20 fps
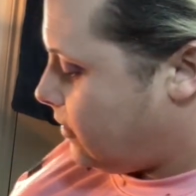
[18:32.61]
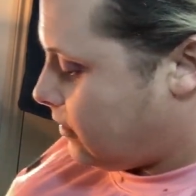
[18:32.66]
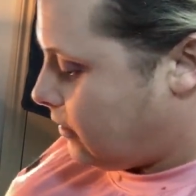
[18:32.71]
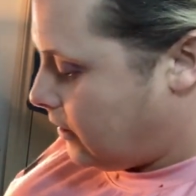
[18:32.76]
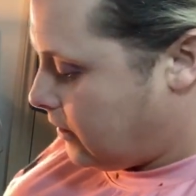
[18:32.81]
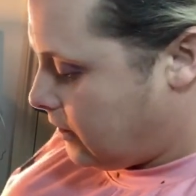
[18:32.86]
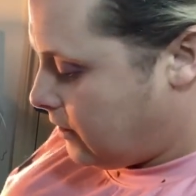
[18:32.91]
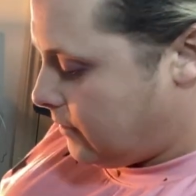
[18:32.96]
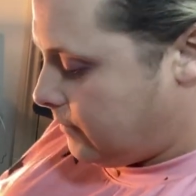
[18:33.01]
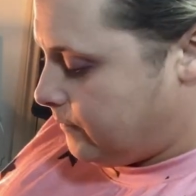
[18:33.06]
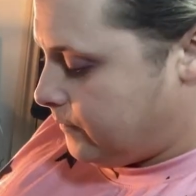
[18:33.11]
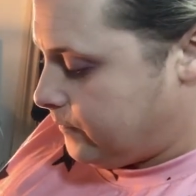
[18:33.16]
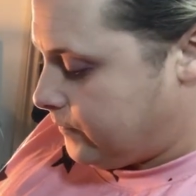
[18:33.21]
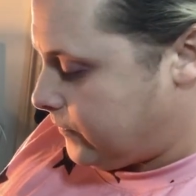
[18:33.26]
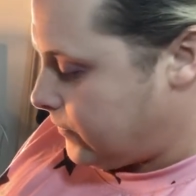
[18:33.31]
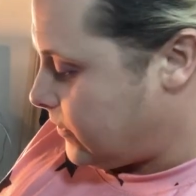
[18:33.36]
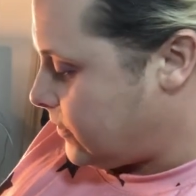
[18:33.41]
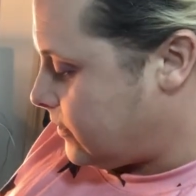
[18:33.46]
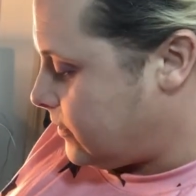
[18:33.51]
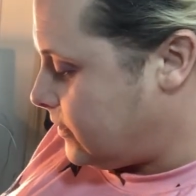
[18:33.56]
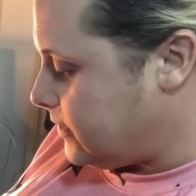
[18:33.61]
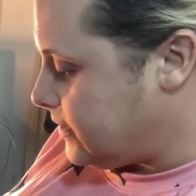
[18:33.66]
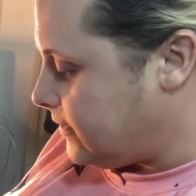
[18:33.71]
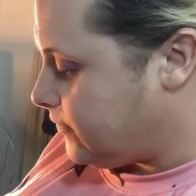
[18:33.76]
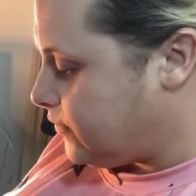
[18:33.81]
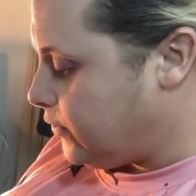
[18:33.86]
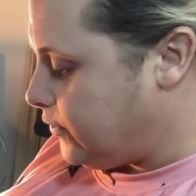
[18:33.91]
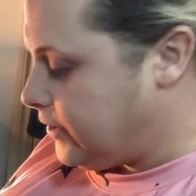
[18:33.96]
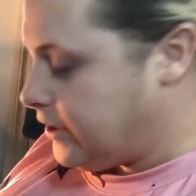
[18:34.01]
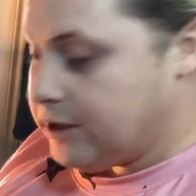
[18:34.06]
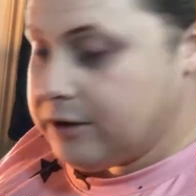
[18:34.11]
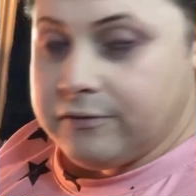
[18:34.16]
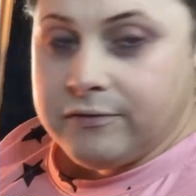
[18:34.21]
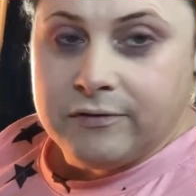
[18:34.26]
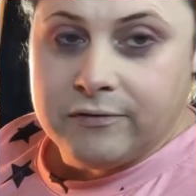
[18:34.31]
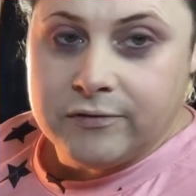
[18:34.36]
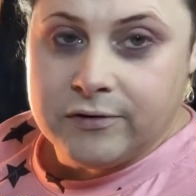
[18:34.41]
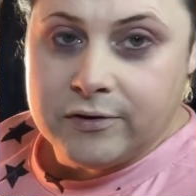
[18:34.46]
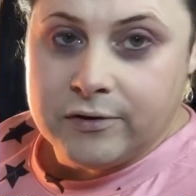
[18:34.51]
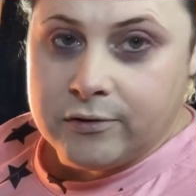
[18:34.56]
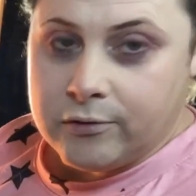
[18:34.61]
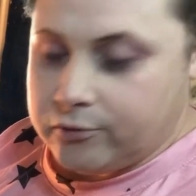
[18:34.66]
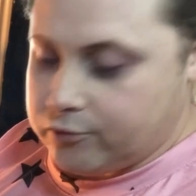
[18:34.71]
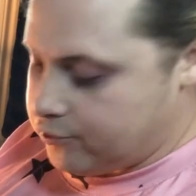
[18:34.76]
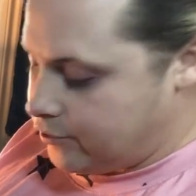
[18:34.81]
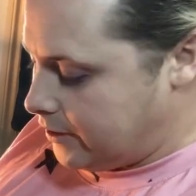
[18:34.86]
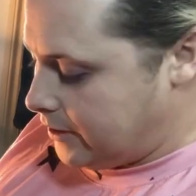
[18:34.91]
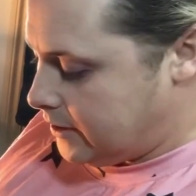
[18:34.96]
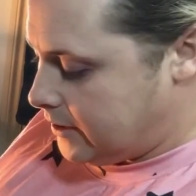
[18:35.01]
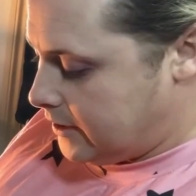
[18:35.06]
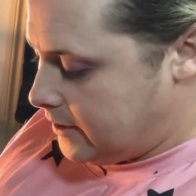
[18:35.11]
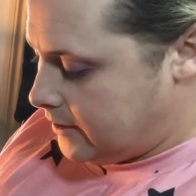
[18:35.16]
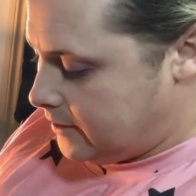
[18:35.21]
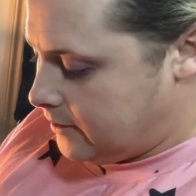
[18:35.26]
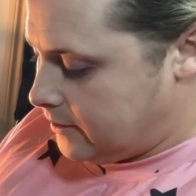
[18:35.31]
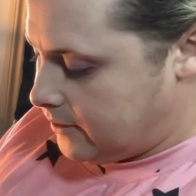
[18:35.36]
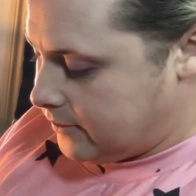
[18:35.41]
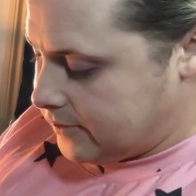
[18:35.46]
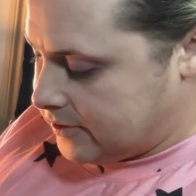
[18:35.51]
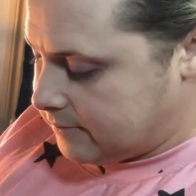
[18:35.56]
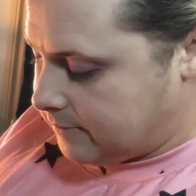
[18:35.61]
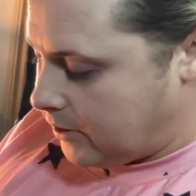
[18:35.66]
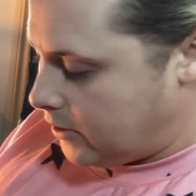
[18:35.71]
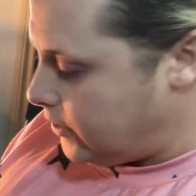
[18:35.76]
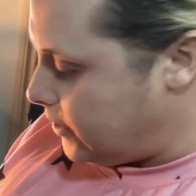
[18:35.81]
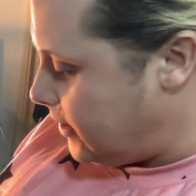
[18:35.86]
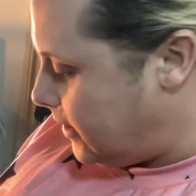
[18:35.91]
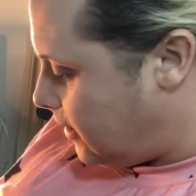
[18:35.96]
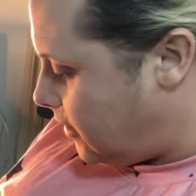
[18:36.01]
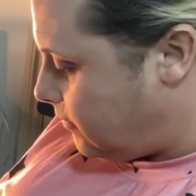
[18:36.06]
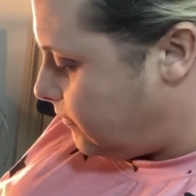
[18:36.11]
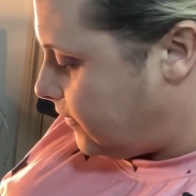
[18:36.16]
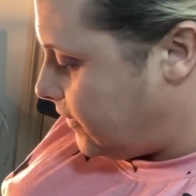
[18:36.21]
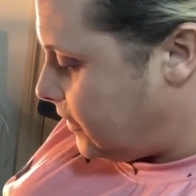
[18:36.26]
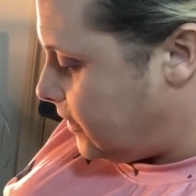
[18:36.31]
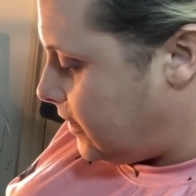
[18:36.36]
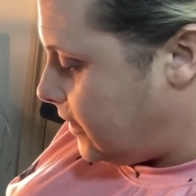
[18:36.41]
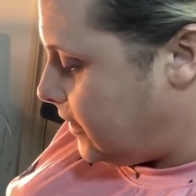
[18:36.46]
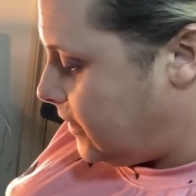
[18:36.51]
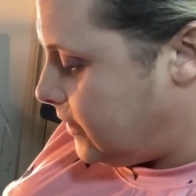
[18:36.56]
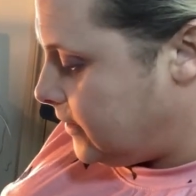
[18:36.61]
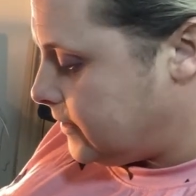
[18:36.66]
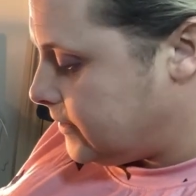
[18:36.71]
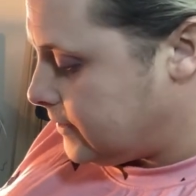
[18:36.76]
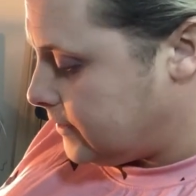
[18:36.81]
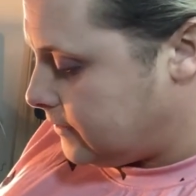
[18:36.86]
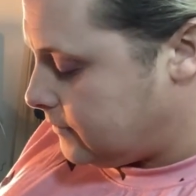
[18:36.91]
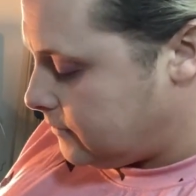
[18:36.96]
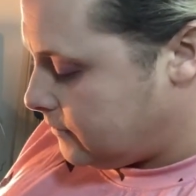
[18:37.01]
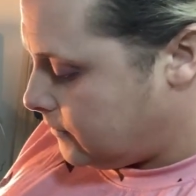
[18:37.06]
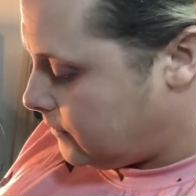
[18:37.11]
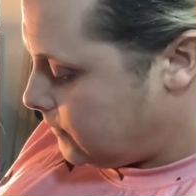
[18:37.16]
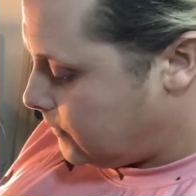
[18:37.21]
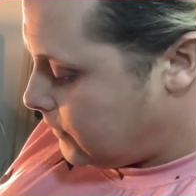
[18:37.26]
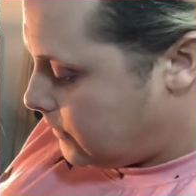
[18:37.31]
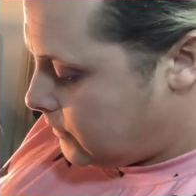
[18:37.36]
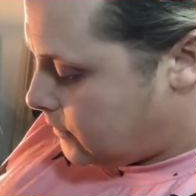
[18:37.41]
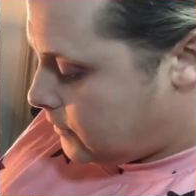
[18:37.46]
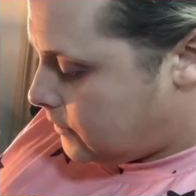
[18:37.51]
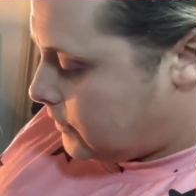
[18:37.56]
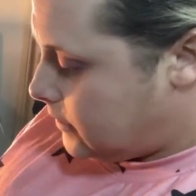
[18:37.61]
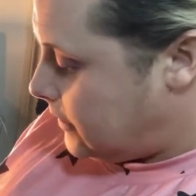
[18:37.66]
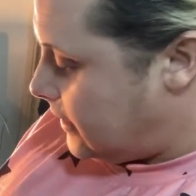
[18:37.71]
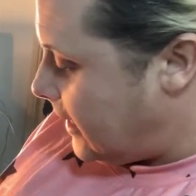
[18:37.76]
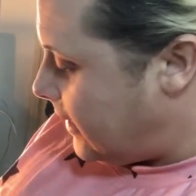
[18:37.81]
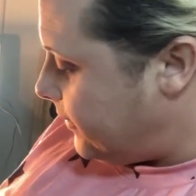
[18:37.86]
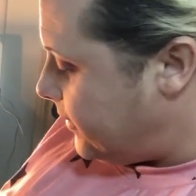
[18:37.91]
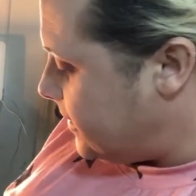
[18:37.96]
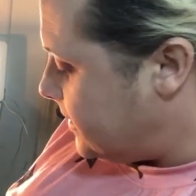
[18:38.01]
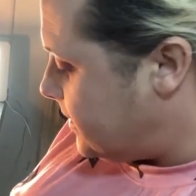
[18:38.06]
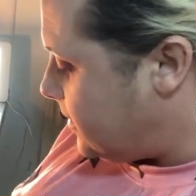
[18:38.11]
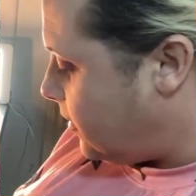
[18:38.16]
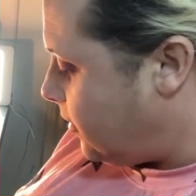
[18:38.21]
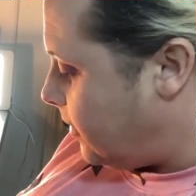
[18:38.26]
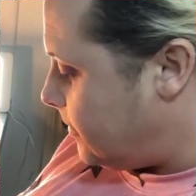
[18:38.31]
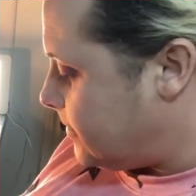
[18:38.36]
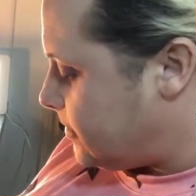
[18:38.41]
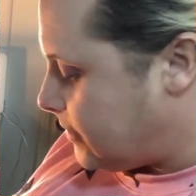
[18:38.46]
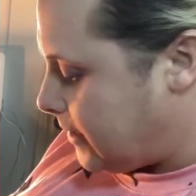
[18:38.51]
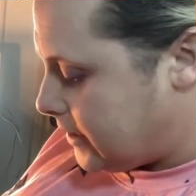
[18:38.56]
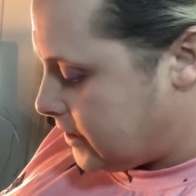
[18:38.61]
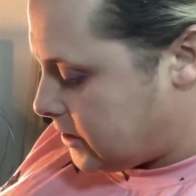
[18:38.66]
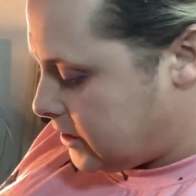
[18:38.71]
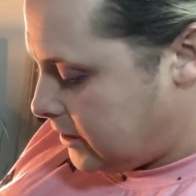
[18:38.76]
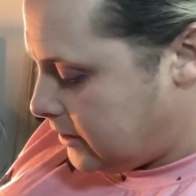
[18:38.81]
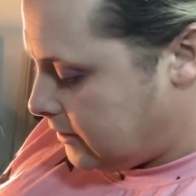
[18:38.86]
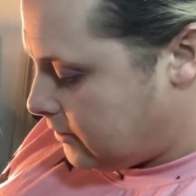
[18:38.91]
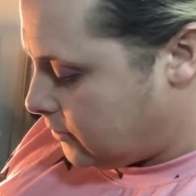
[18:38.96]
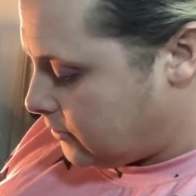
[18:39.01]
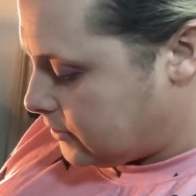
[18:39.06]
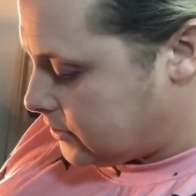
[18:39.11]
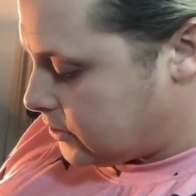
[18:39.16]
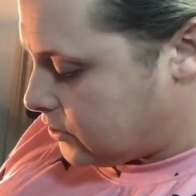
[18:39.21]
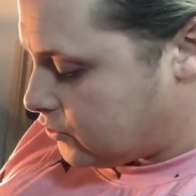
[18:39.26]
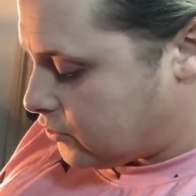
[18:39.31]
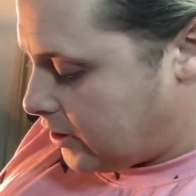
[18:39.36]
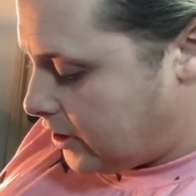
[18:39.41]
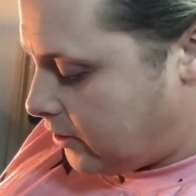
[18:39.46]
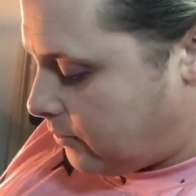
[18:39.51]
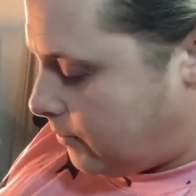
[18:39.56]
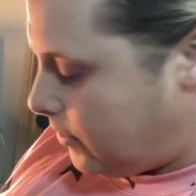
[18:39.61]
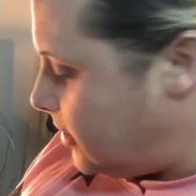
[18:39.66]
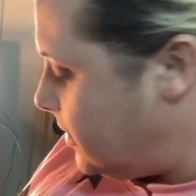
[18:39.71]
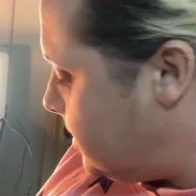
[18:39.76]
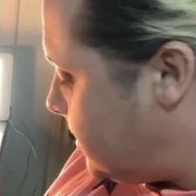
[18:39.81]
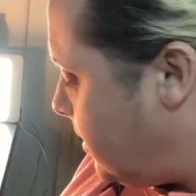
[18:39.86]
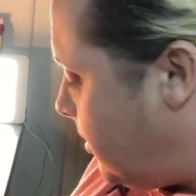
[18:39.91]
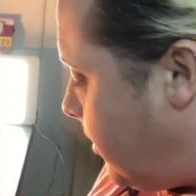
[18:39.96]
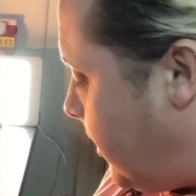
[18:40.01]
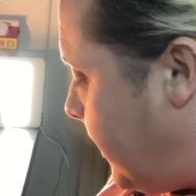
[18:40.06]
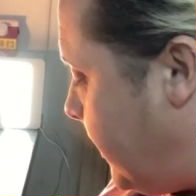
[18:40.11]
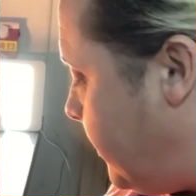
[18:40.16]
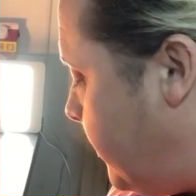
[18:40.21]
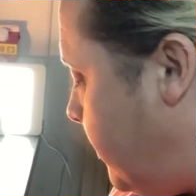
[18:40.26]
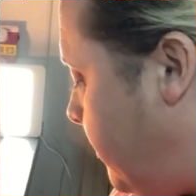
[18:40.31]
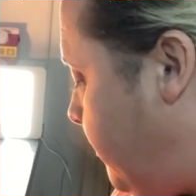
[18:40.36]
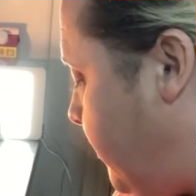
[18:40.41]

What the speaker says: Because I've gotten healthy with the not drinking and no smoking over the years, and now it's time to actually concentrate on my diet a